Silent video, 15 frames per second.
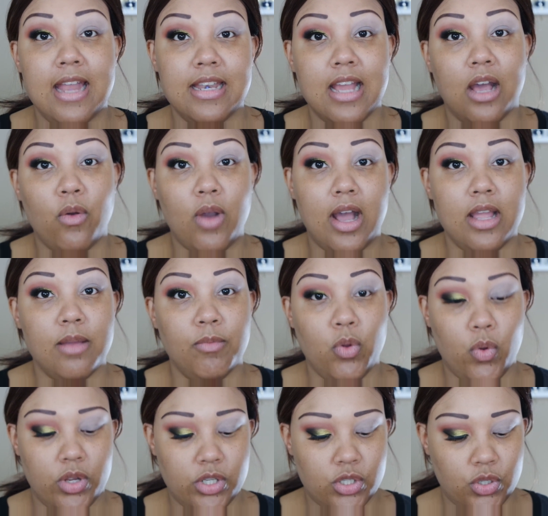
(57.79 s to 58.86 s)
and now I am
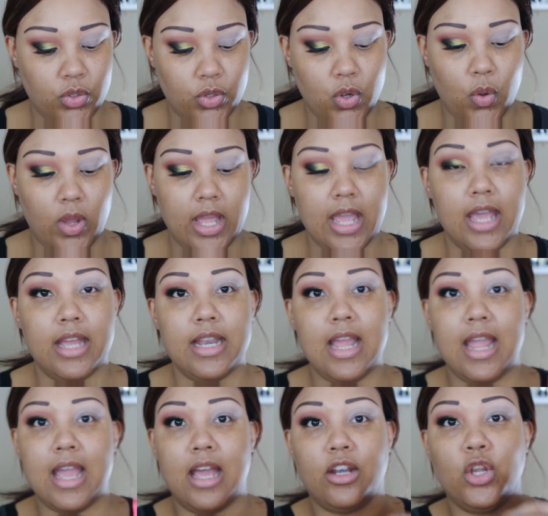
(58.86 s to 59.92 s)
going to go ahead
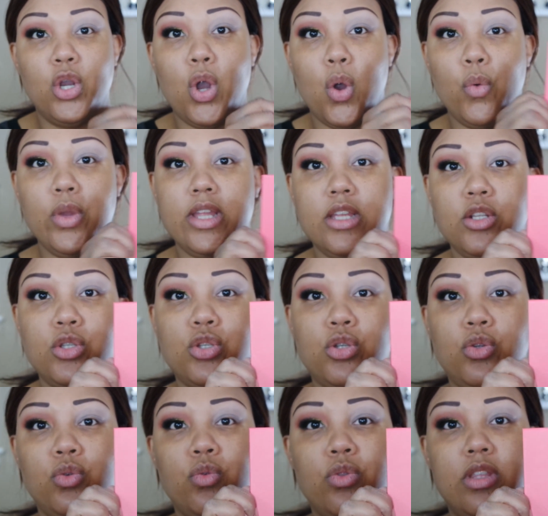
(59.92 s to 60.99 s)
and go
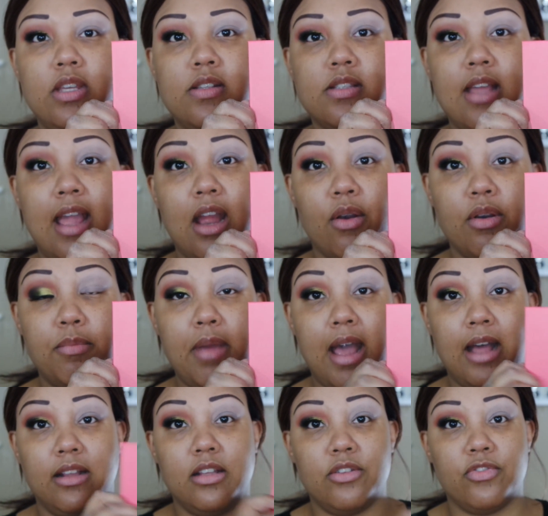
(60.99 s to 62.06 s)
into the Saharan
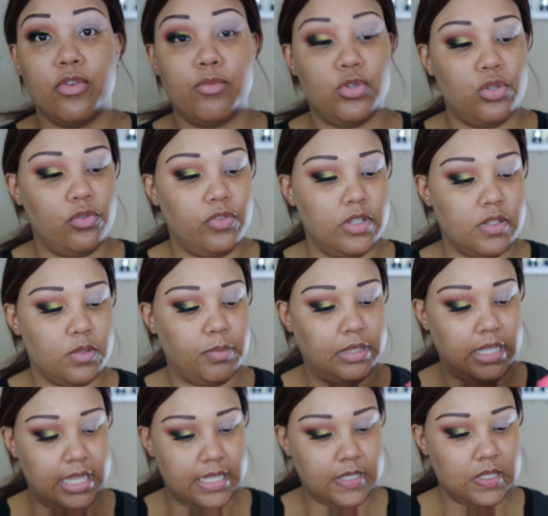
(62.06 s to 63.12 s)
palette from Juvia's
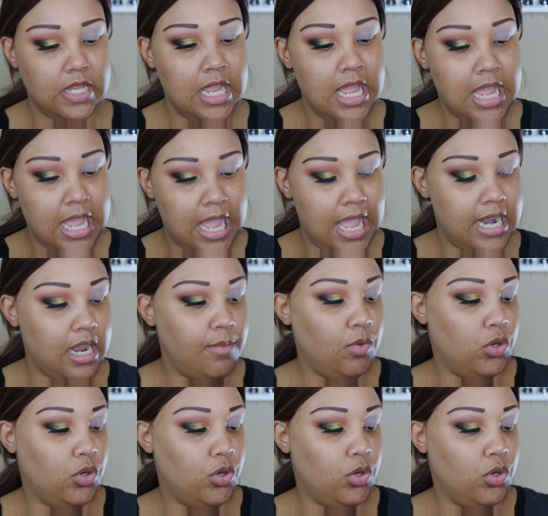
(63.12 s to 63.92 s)
Place, and